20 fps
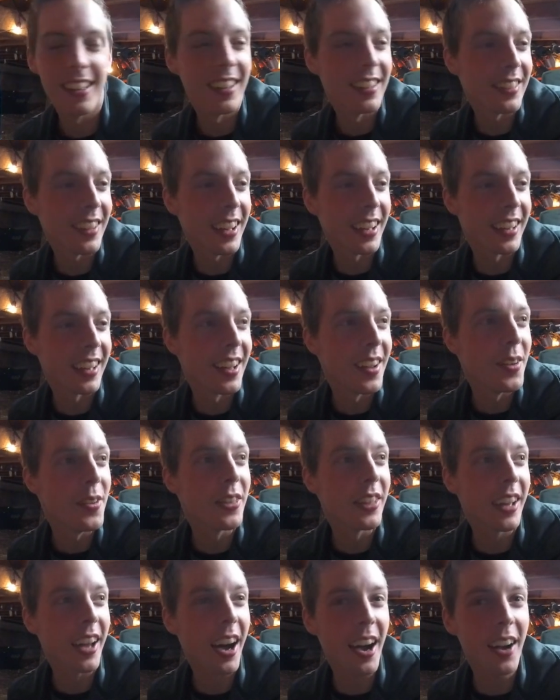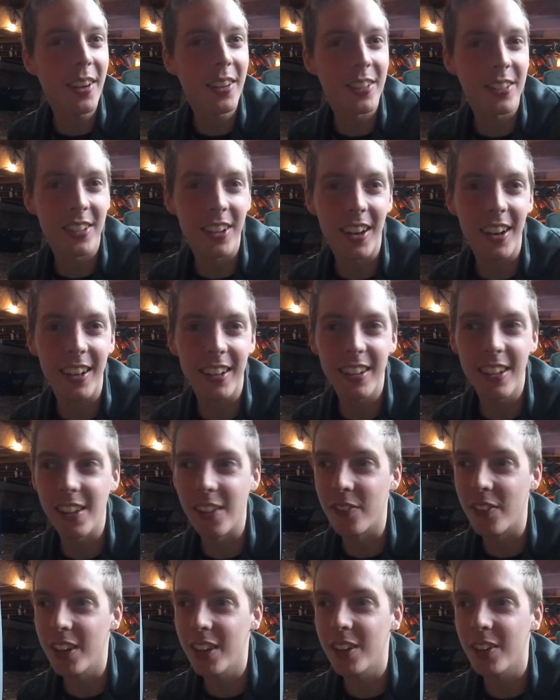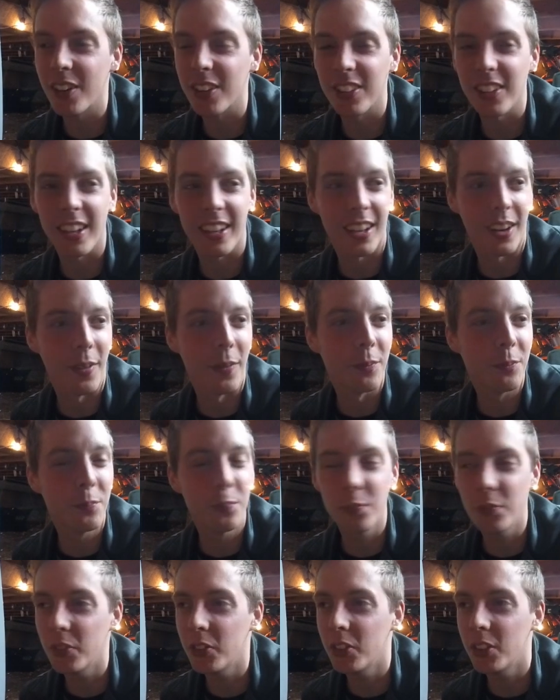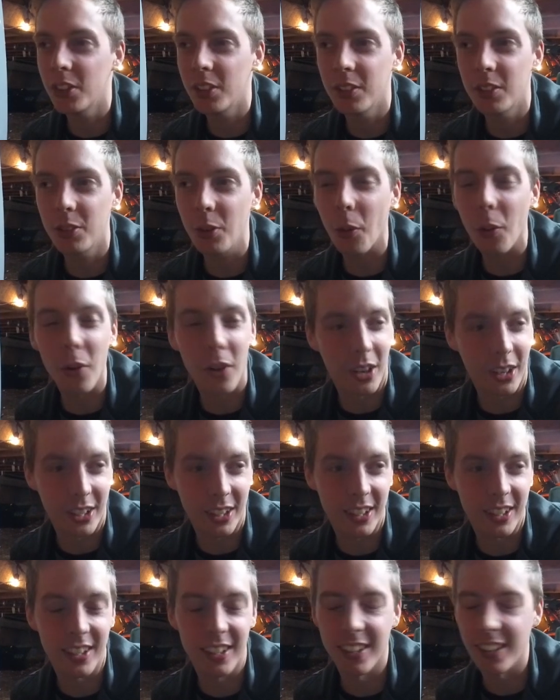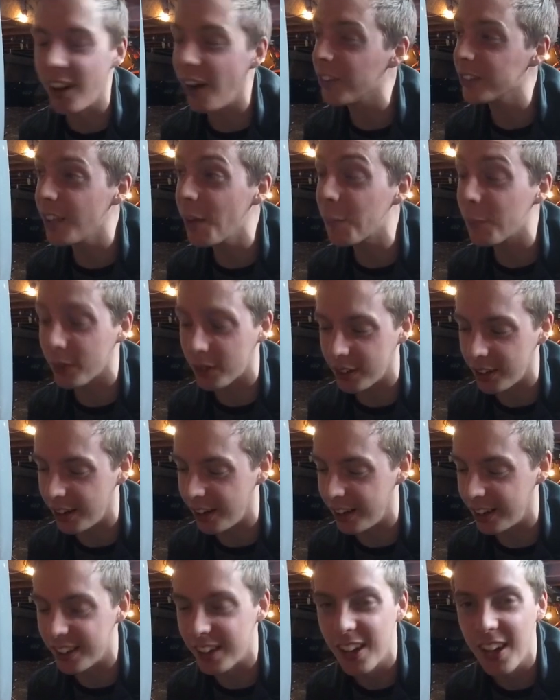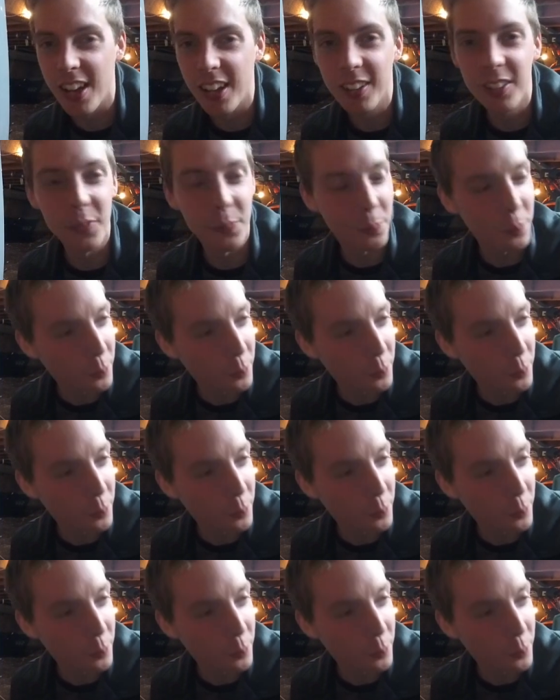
like the guy who's talking in the video looks like a, a leprechaun. Dork, a leprechaun. You